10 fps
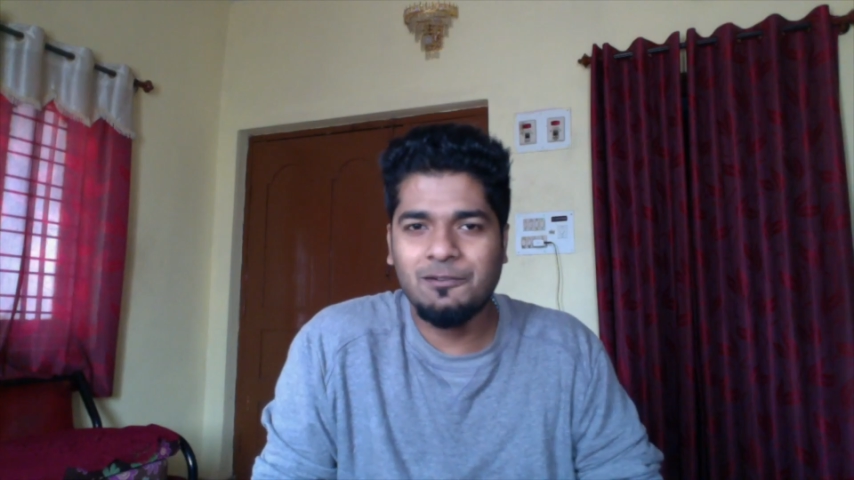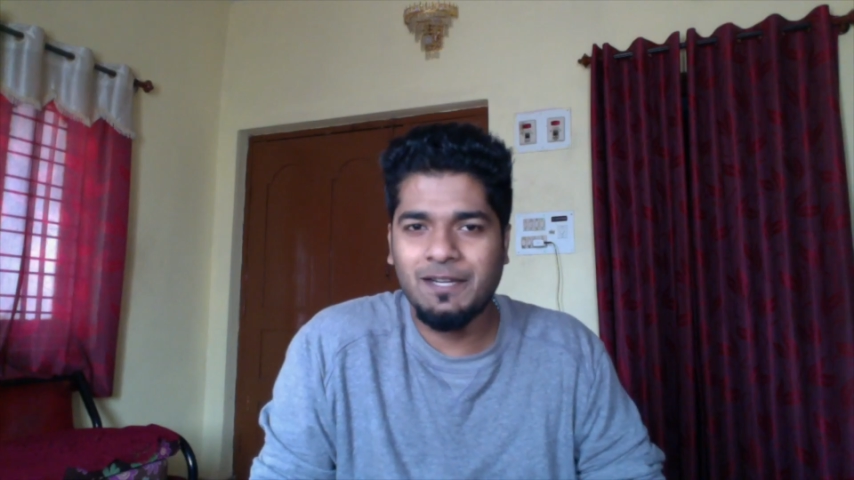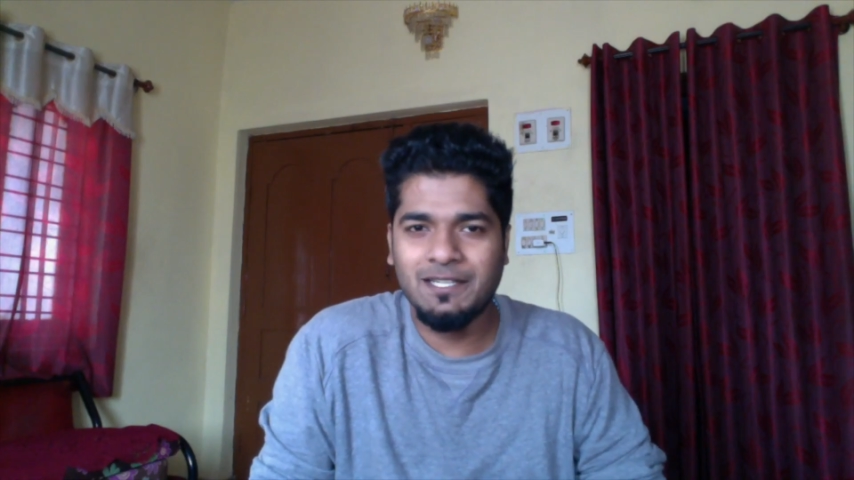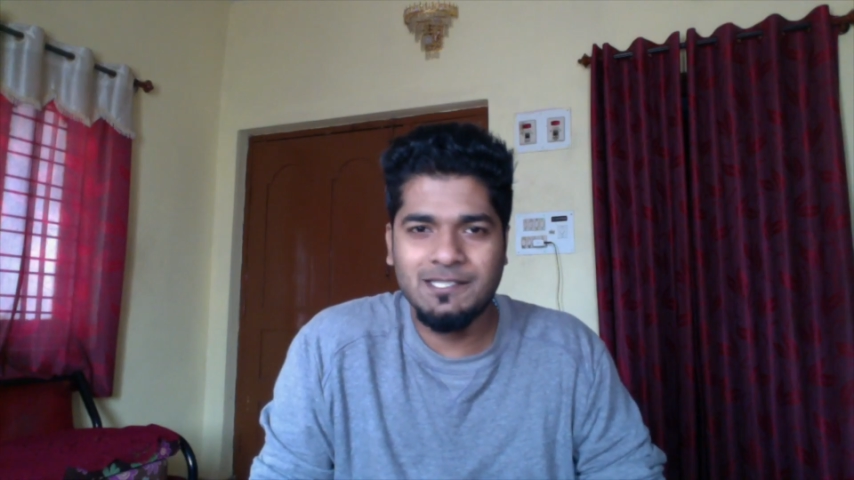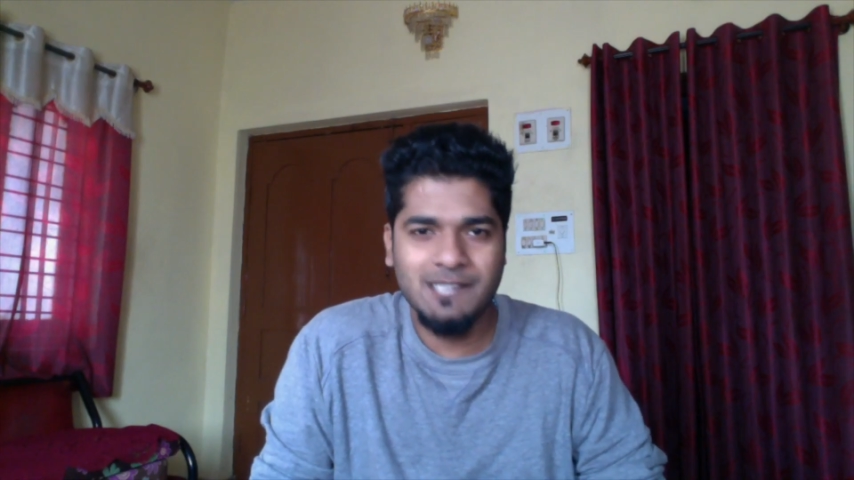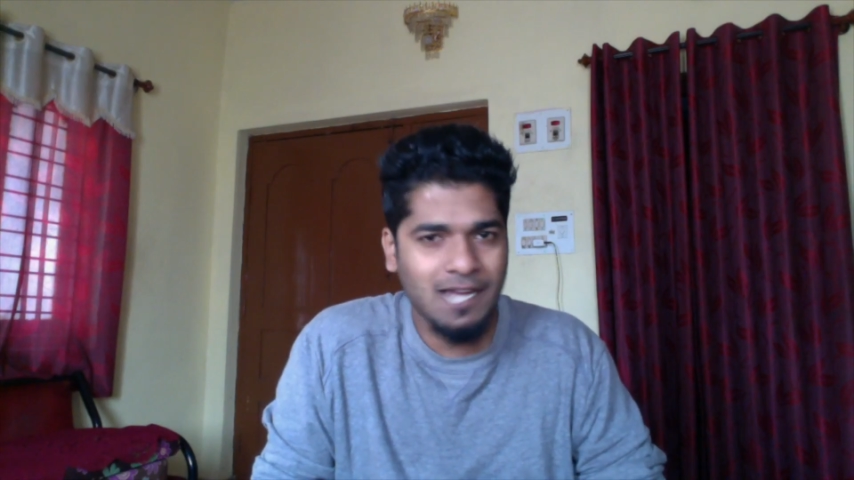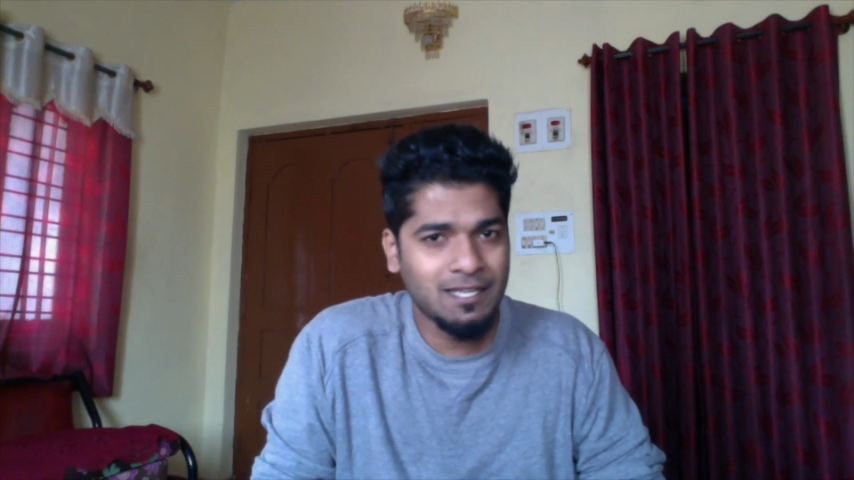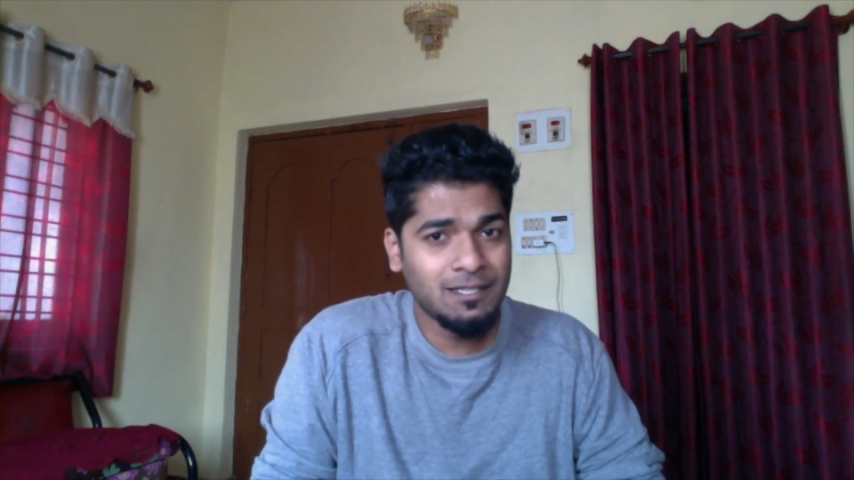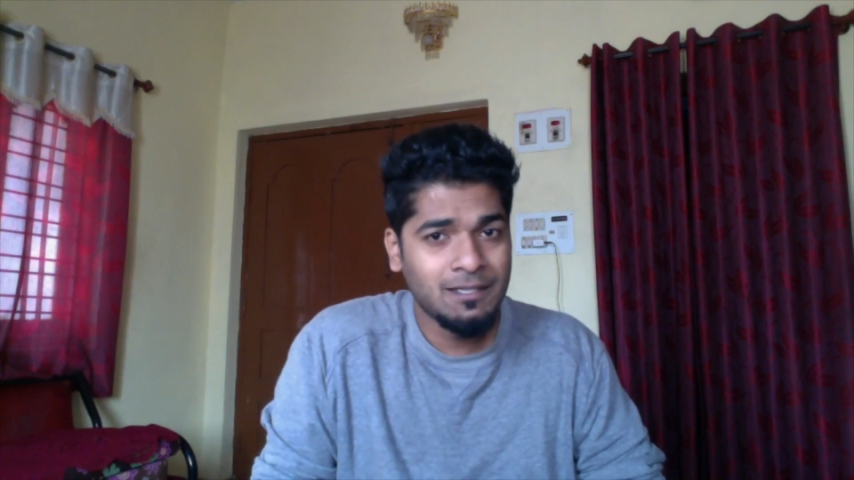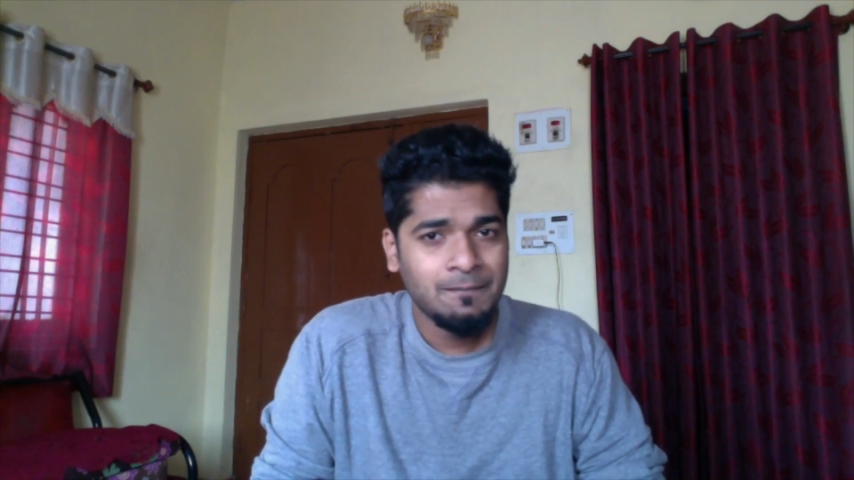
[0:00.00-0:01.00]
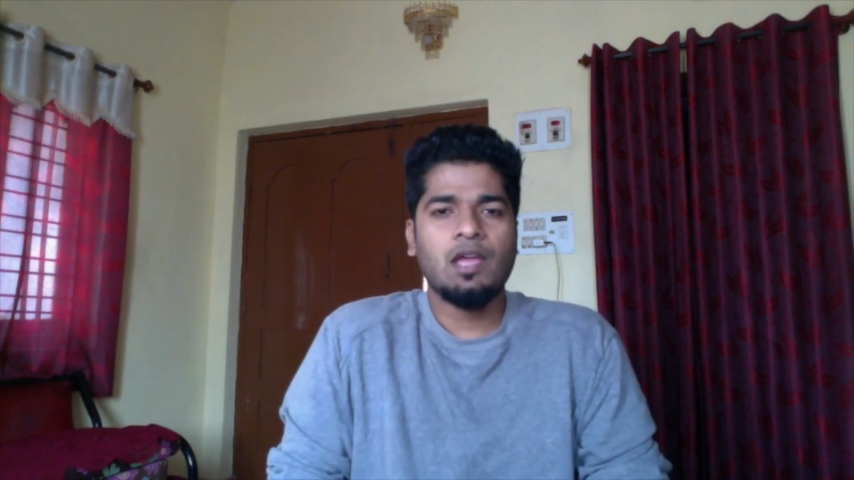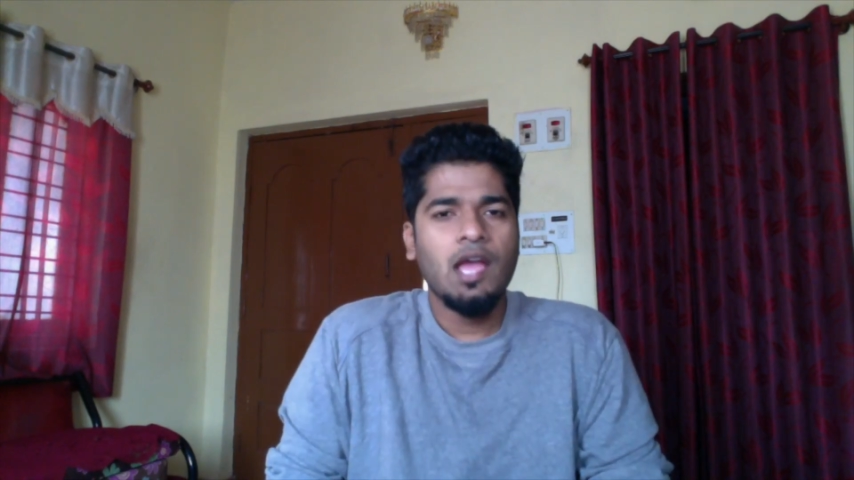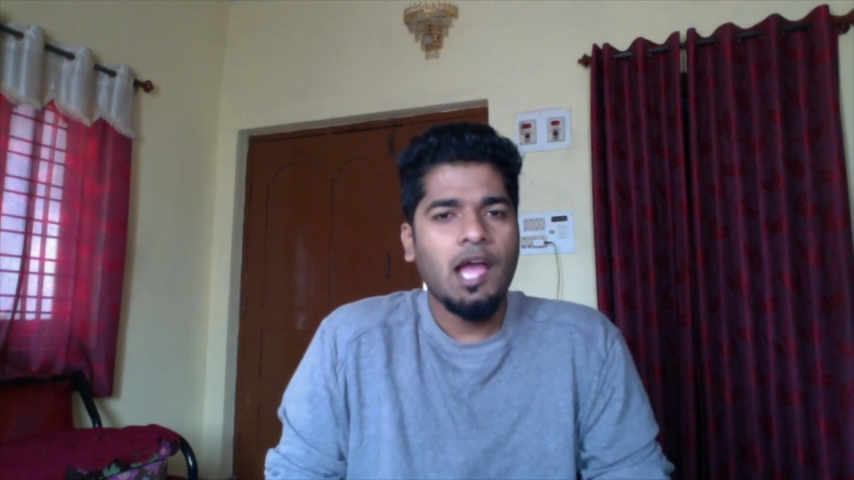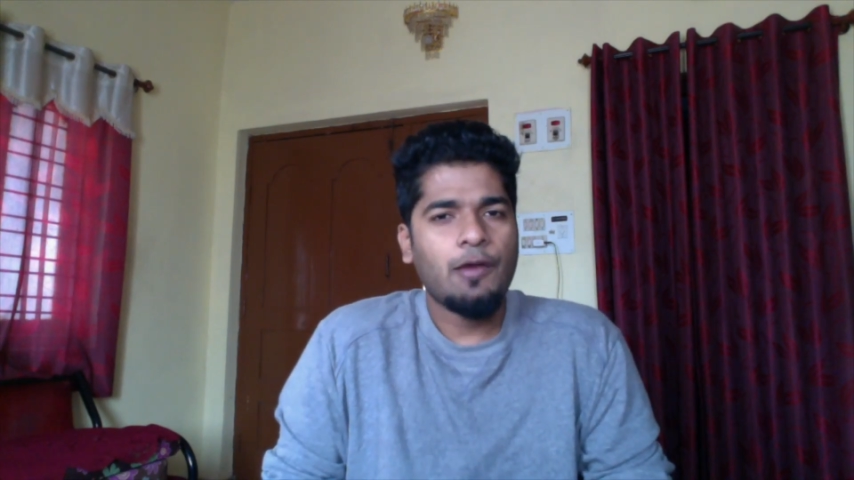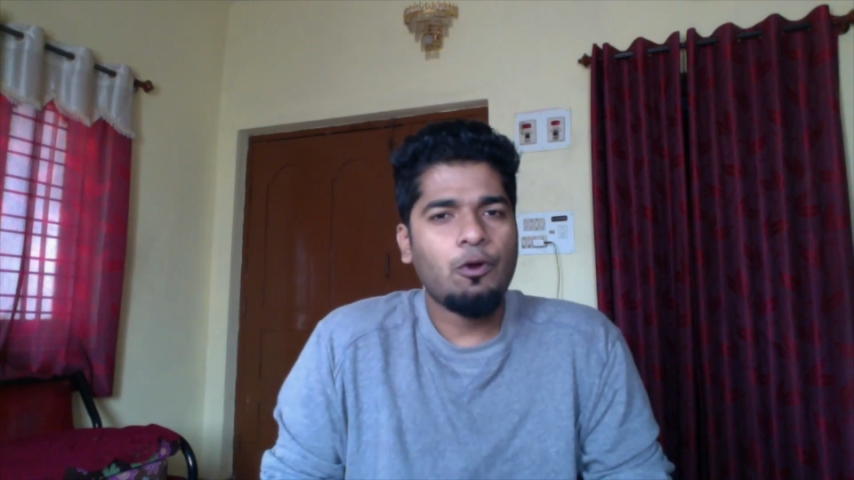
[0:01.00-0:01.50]
Trader channel.
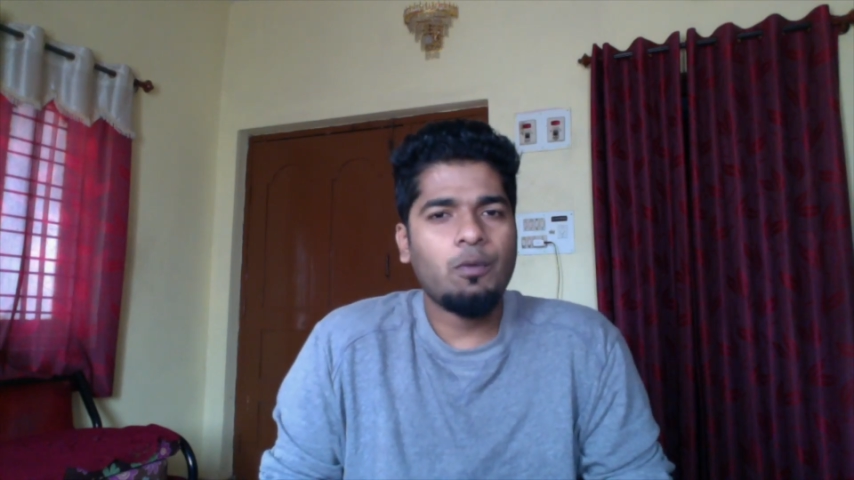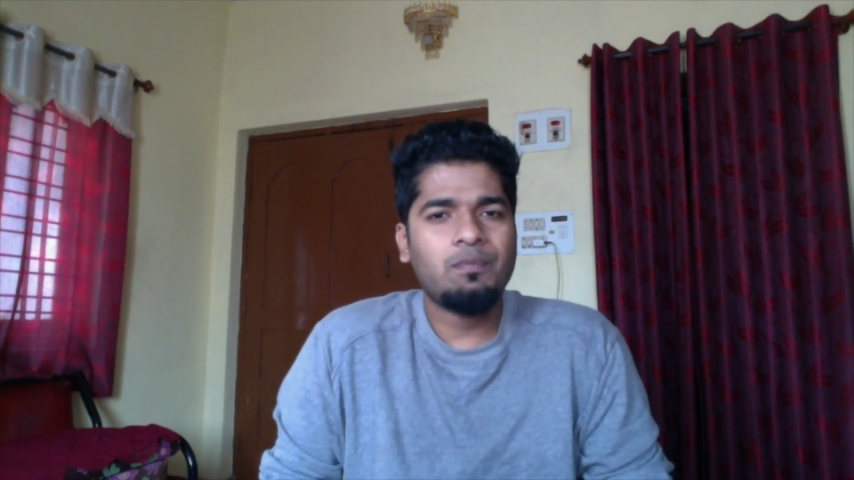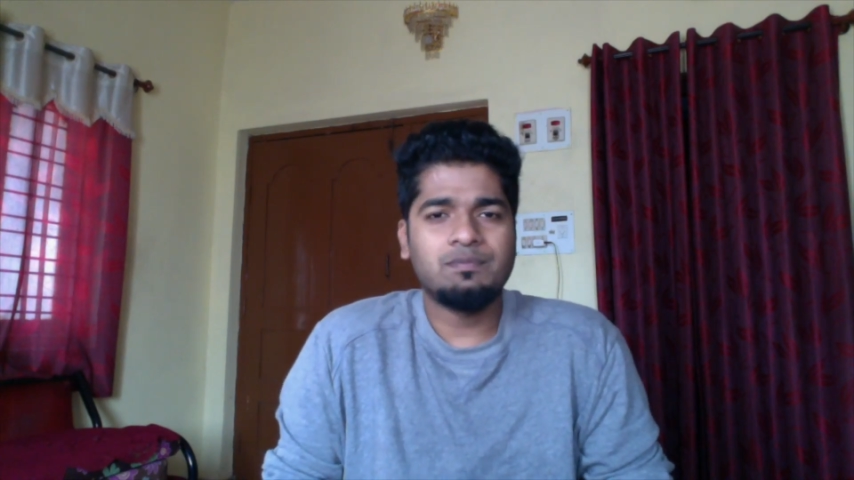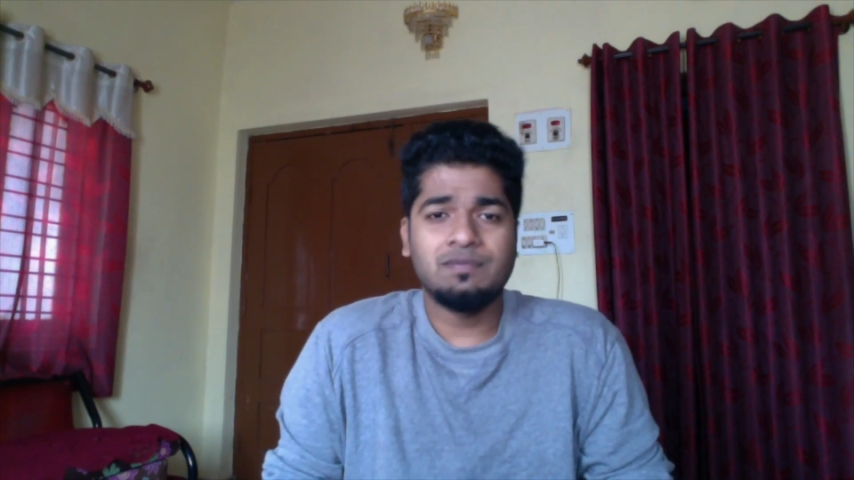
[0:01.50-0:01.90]
I hope